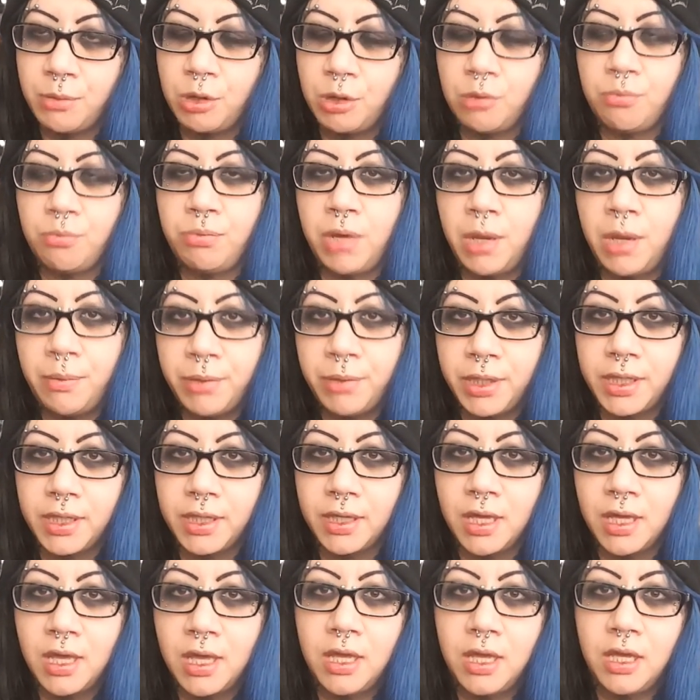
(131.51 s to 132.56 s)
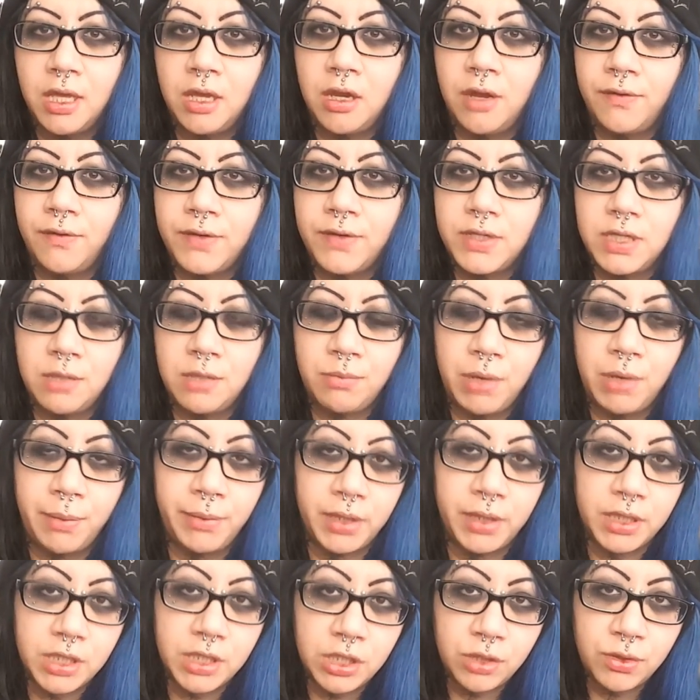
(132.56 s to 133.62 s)
You're in public, you're obviously in
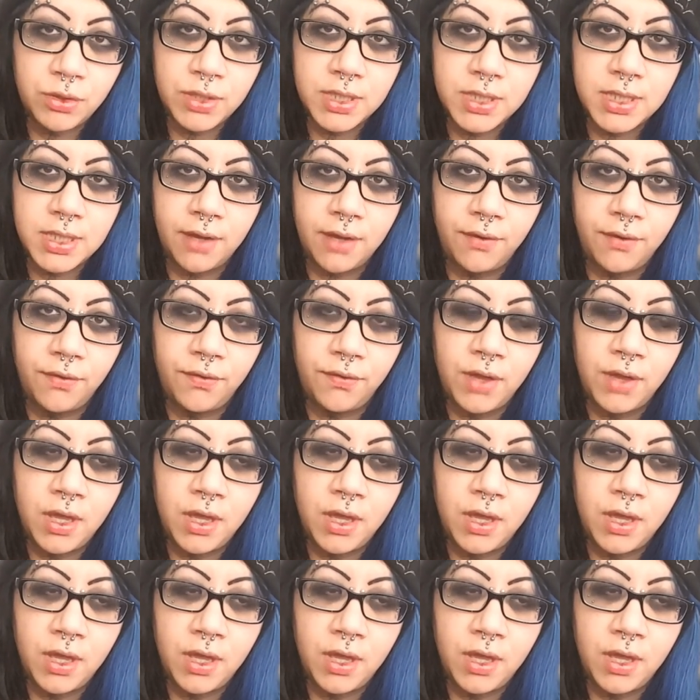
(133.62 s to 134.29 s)
public to do stuff.